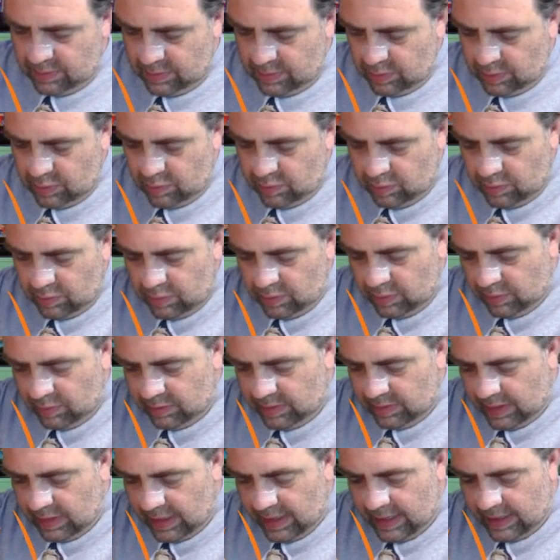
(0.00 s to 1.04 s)
go a little
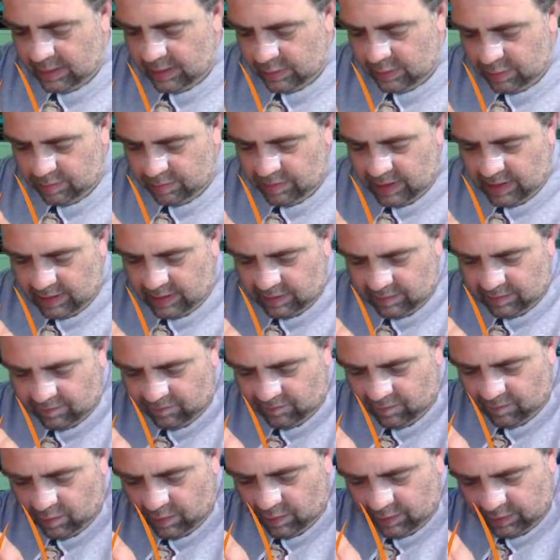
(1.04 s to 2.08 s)
diagonal back and
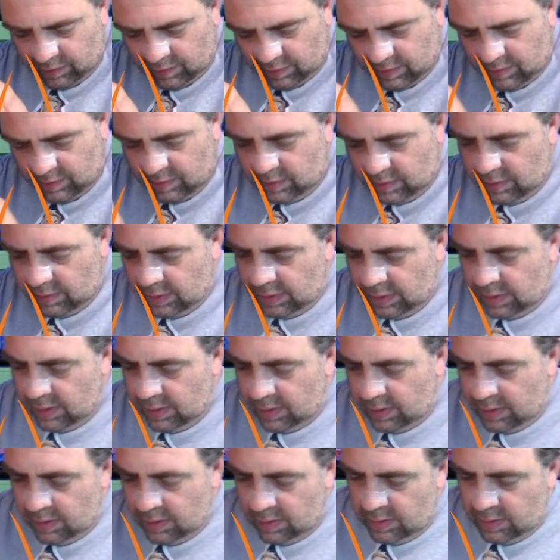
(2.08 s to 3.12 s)
forth,
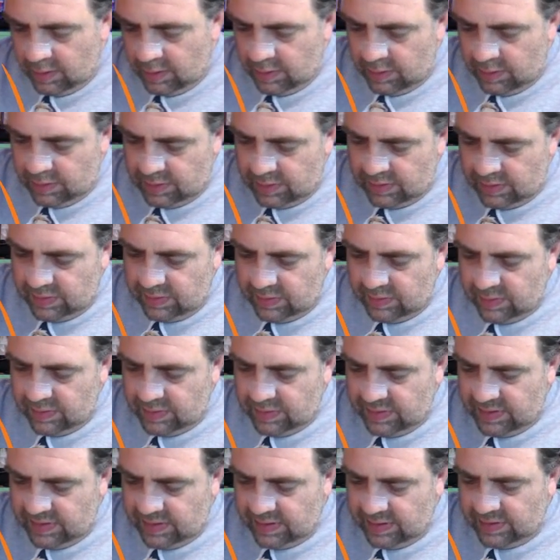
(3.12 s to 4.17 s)
just so it
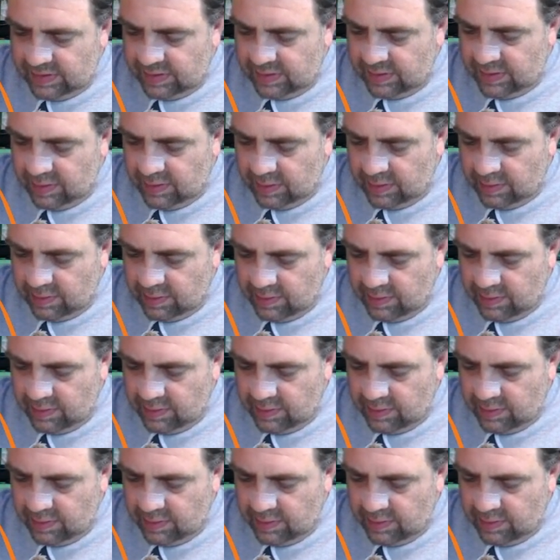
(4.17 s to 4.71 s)
sets a little